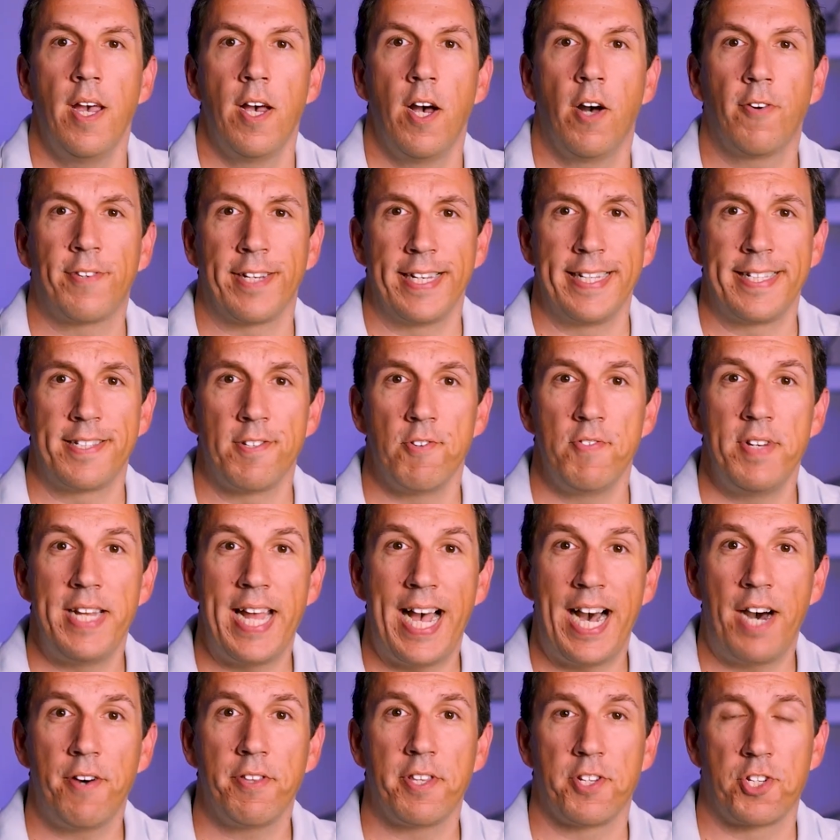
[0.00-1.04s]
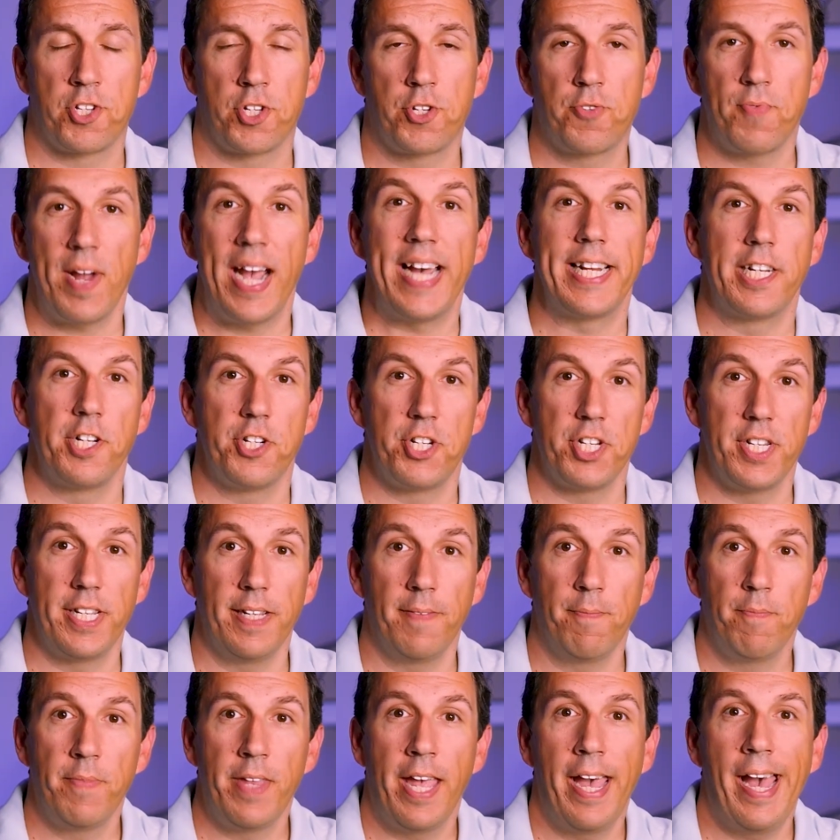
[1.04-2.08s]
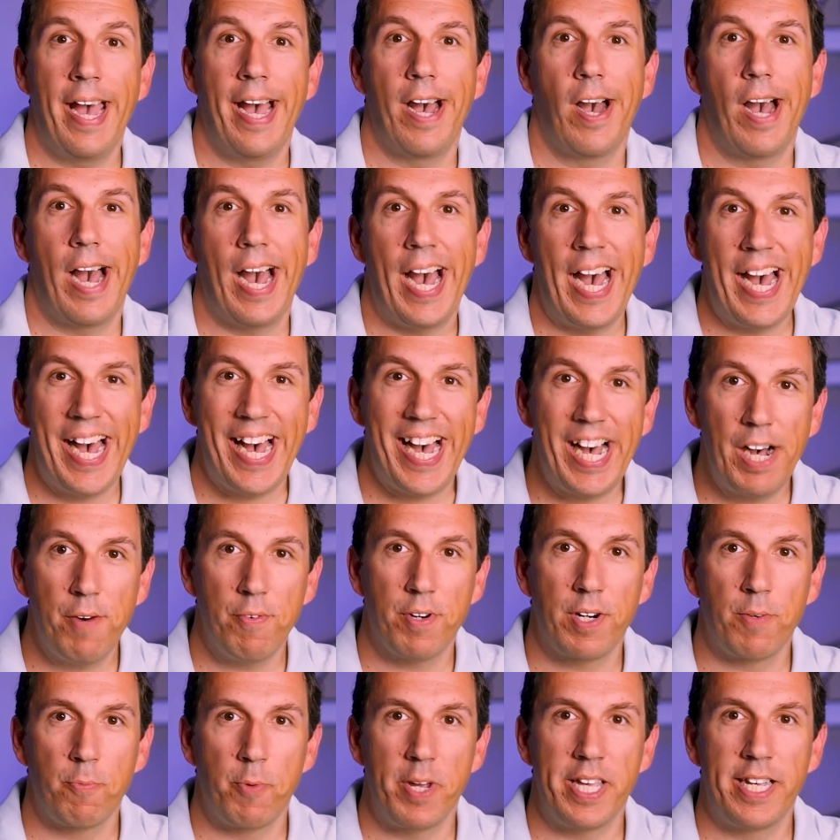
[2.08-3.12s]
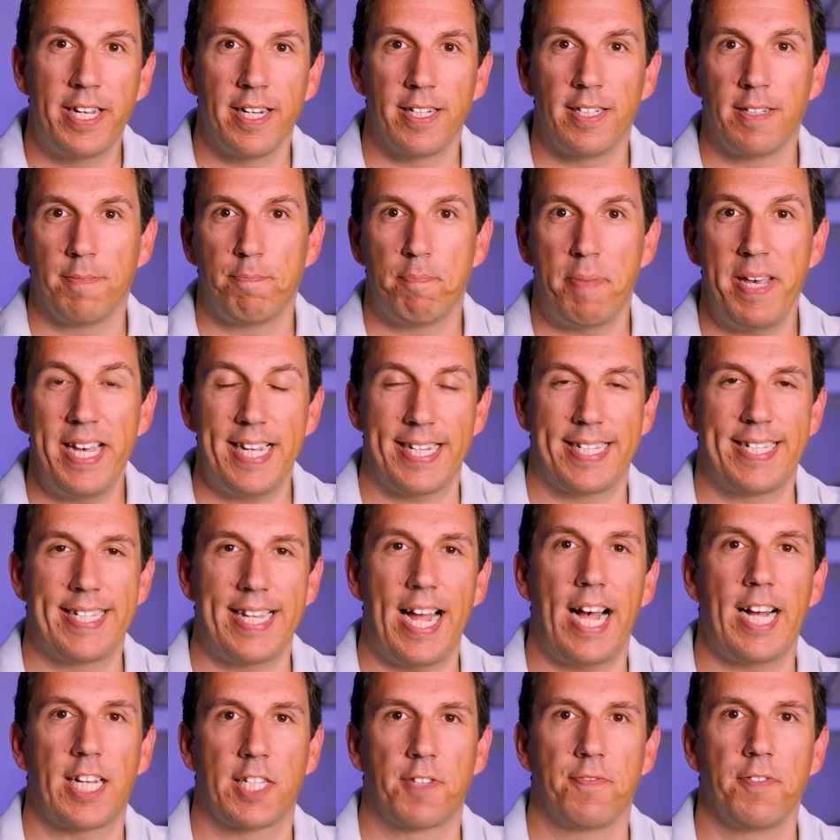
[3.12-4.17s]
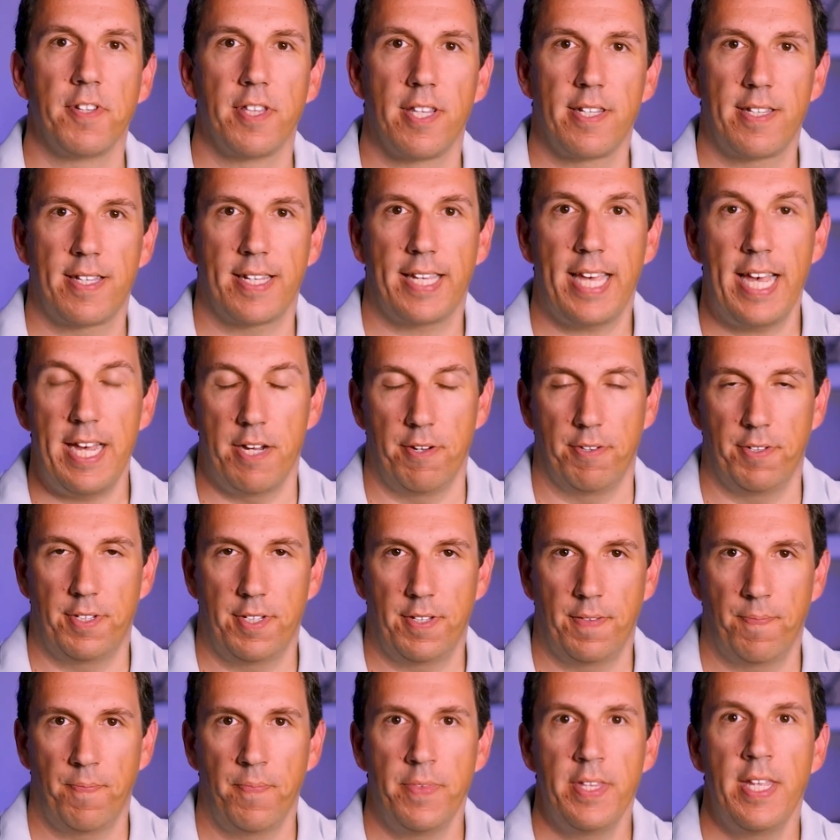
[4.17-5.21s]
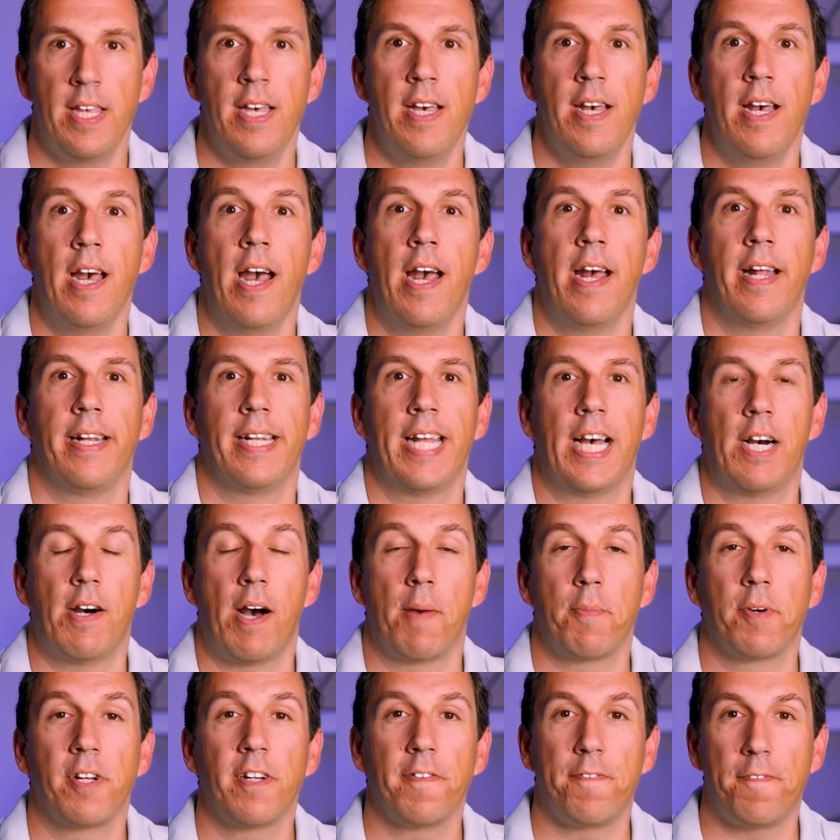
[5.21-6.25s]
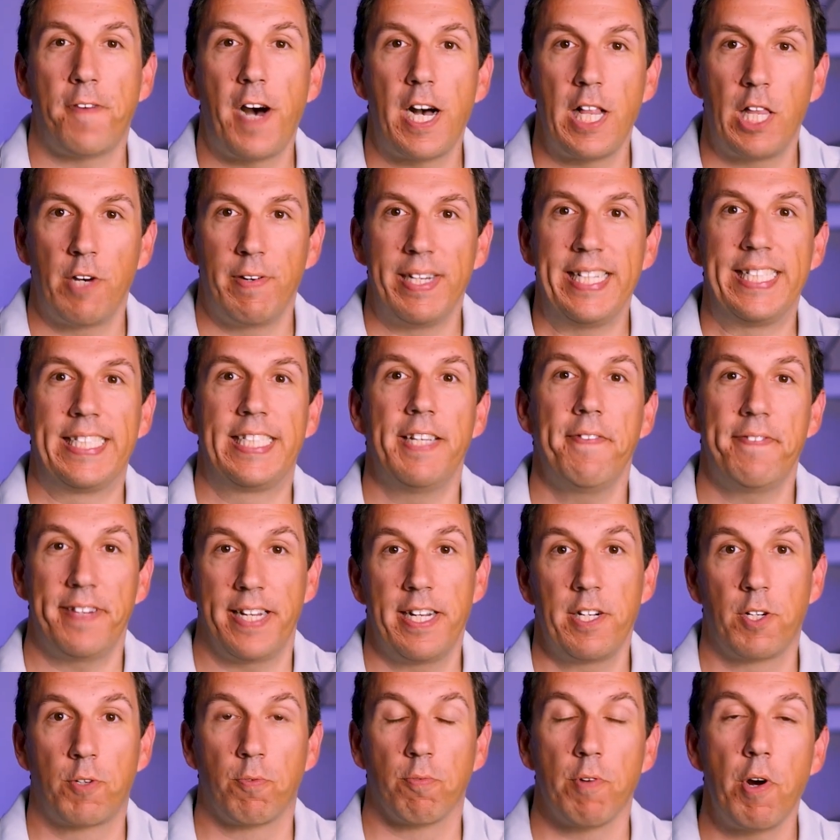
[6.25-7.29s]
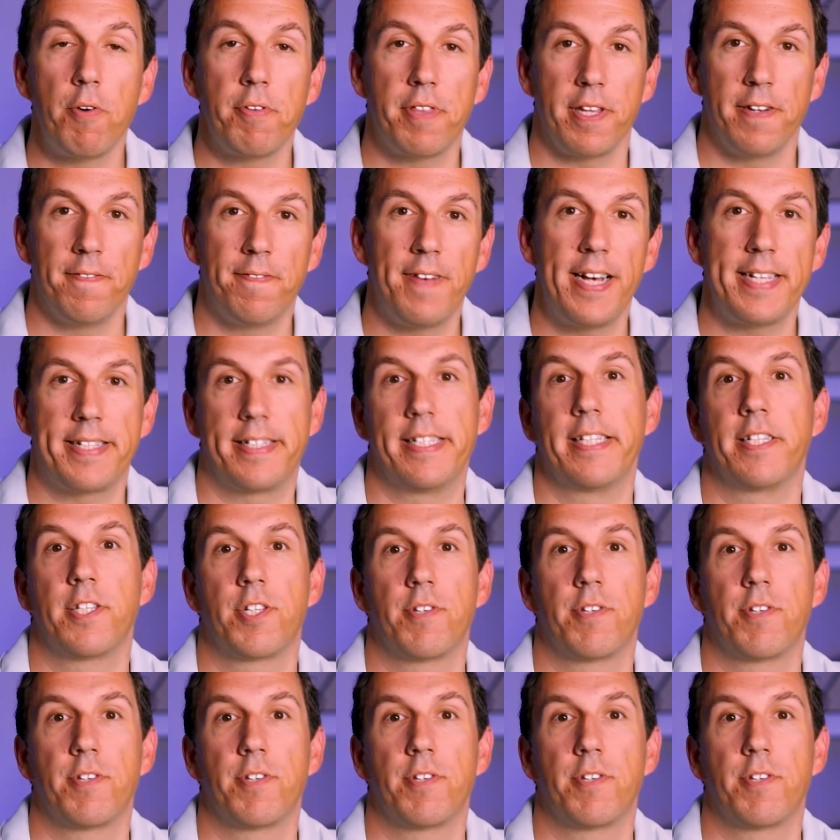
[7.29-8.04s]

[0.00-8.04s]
Okay, so now the strategy. How are we going to pick stocks for this account? Now, I'm going to follow a dividend growth investing